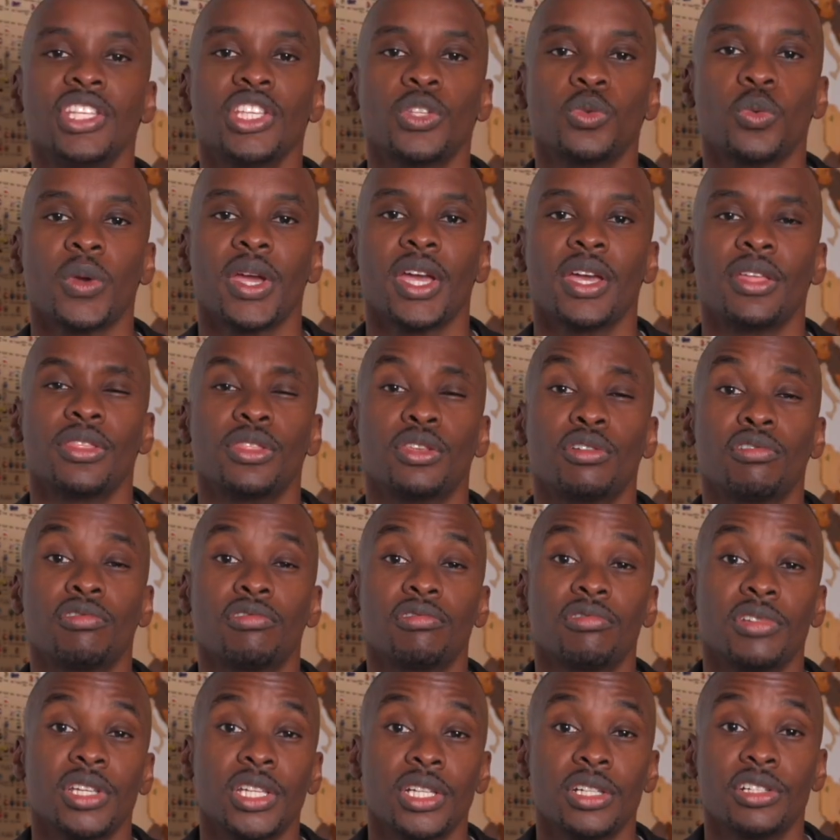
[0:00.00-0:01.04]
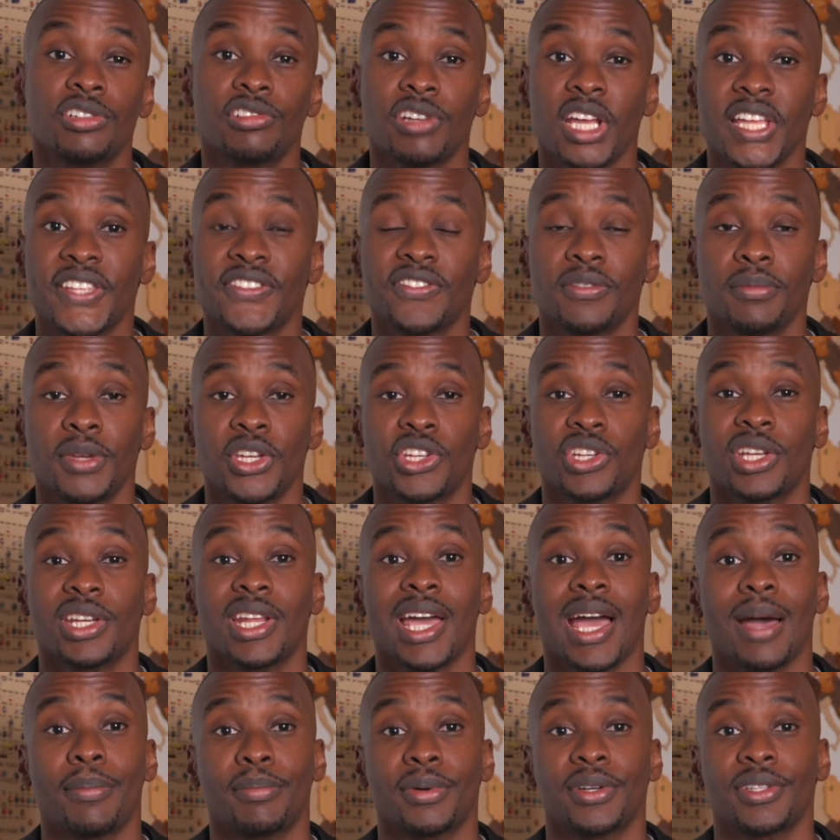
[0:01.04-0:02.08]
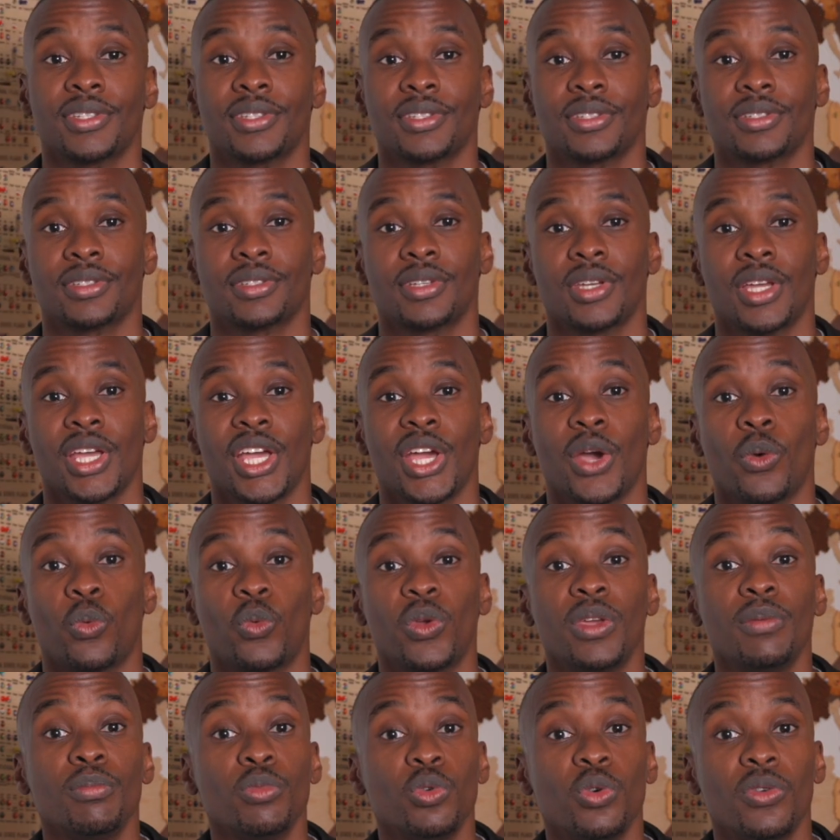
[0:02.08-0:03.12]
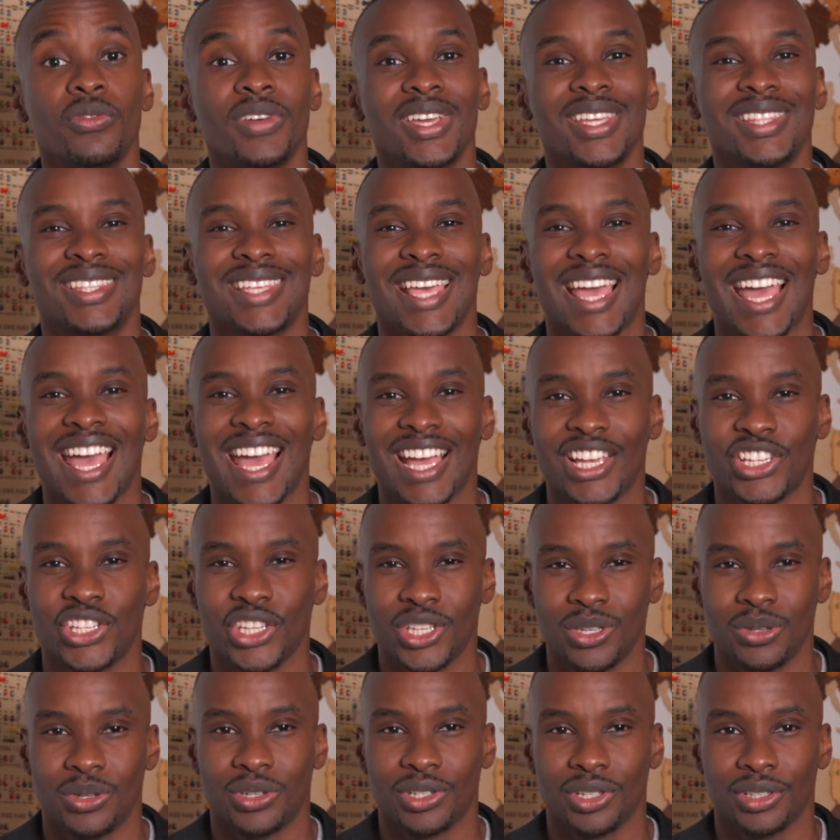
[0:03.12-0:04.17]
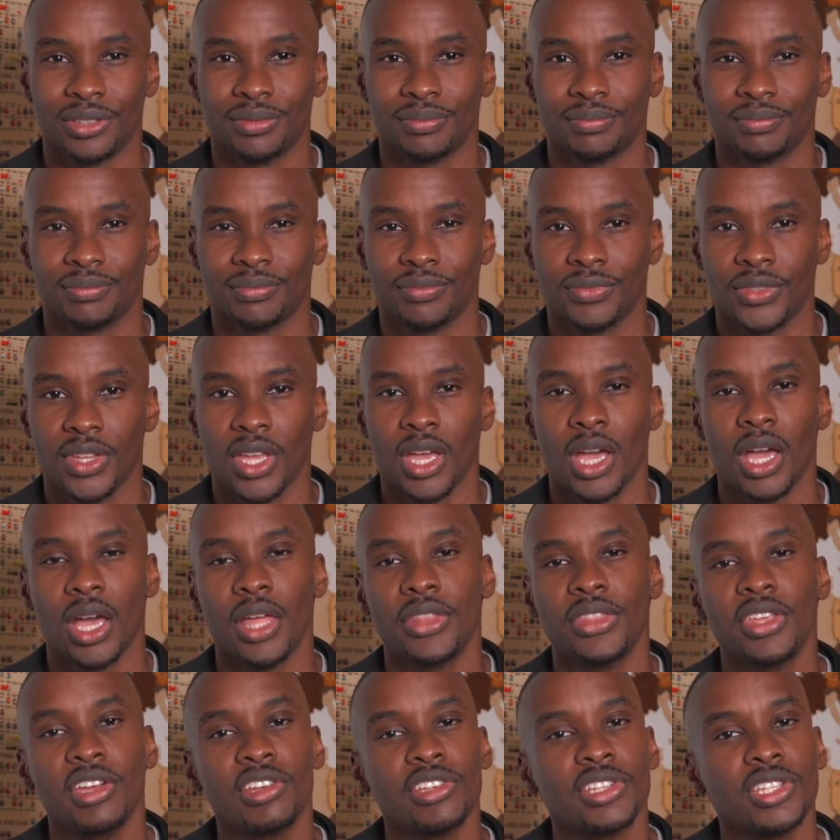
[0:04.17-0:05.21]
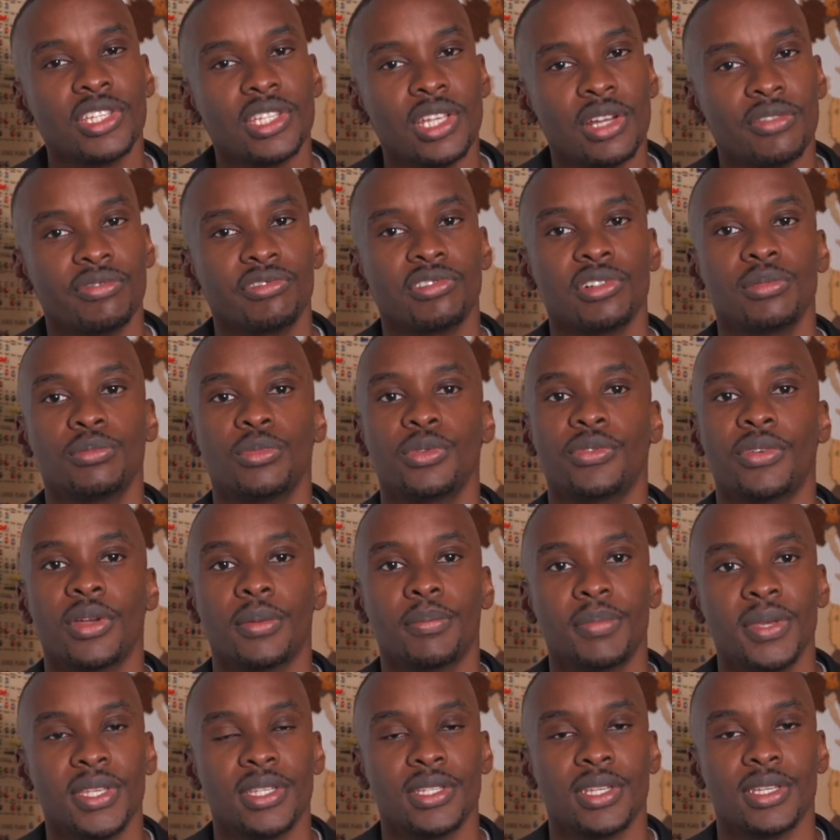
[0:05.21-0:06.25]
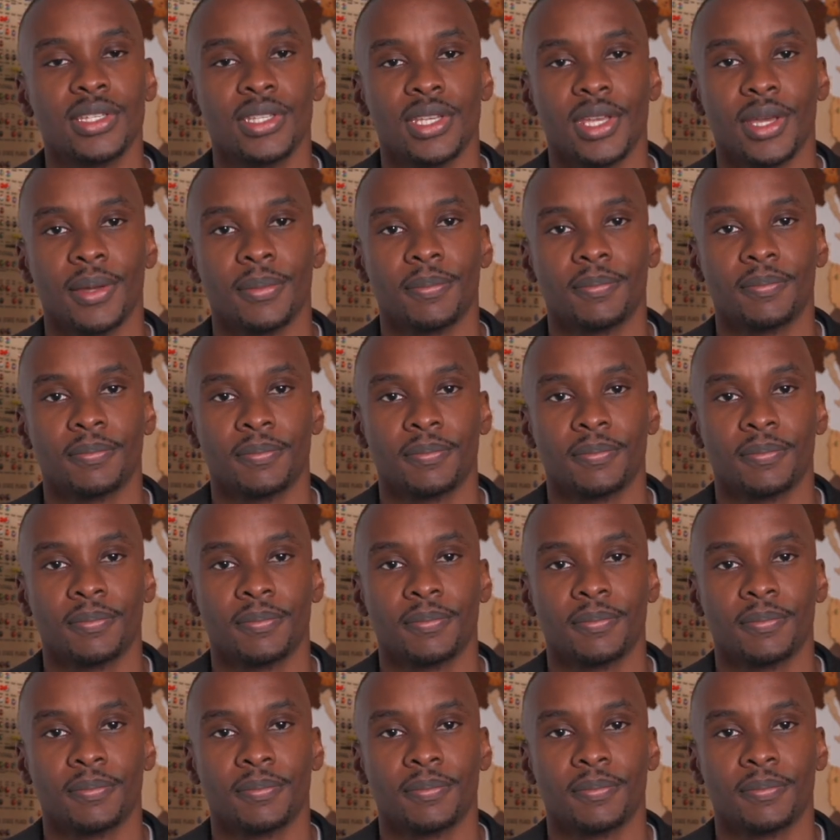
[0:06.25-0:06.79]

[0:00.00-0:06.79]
is where the real transformation happens. We move into execution. And there are several moving pieces here.